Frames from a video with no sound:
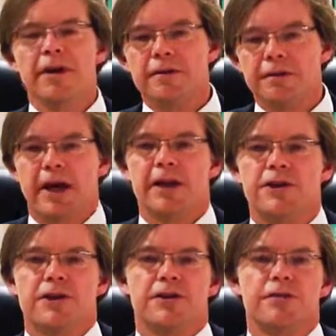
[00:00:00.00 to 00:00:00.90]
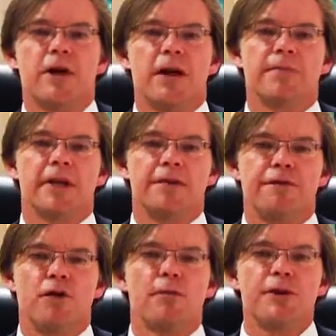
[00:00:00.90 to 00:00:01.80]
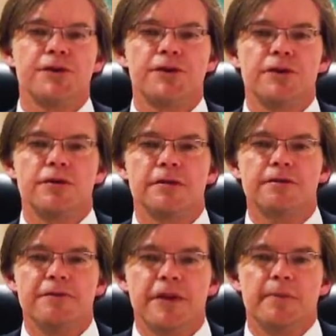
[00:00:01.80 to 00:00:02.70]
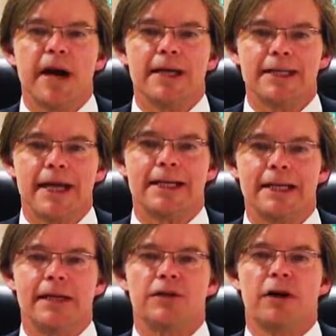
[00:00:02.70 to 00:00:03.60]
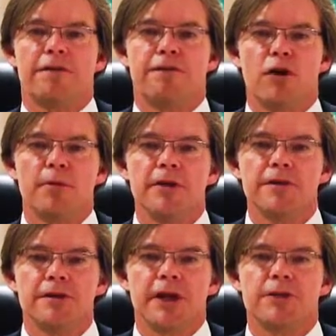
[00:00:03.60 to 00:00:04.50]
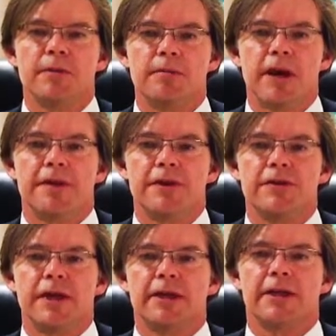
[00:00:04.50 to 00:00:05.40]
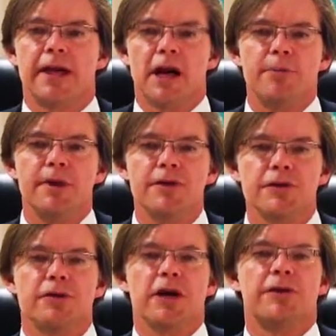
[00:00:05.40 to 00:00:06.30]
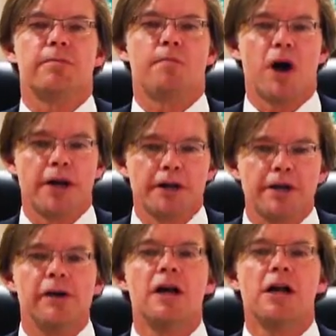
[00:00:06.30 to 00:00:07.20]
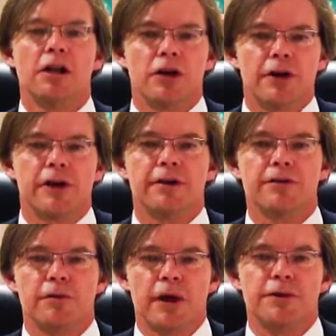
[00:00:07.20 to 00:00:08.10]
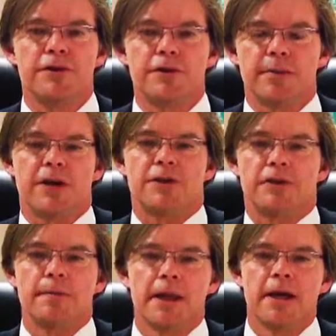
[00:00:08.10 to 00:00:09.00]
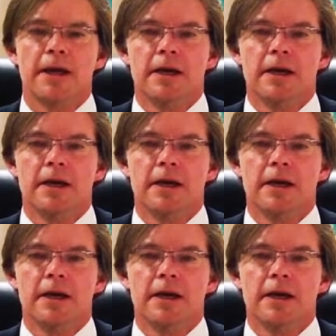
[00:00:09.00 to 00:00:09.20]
What are the advantages? Well, informal student feedback techniques are formative assessment methods that can help an instructor monitor learning throughout the semester.